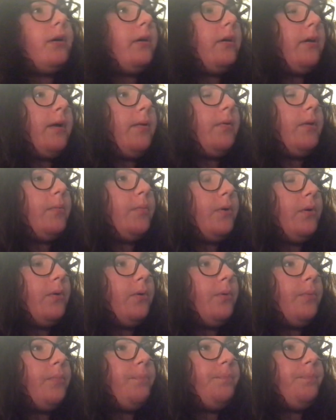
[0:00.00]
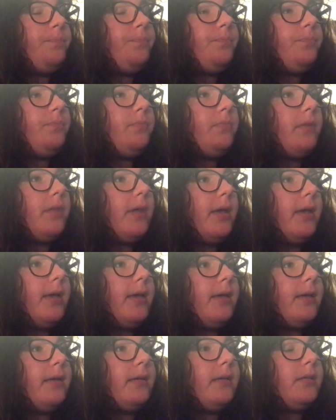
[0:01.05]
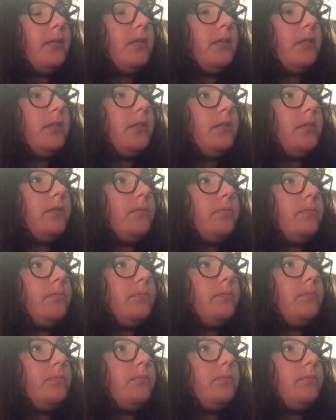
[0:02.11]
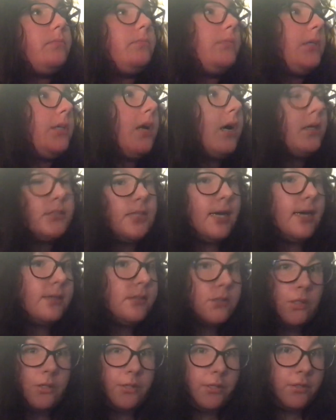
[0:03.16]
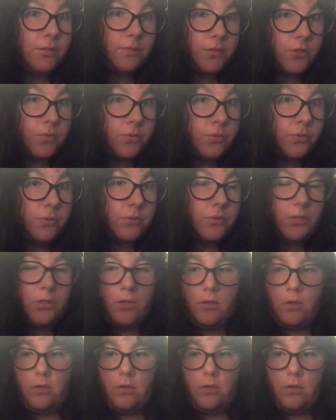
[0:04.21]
I would come home and contact certain individuals,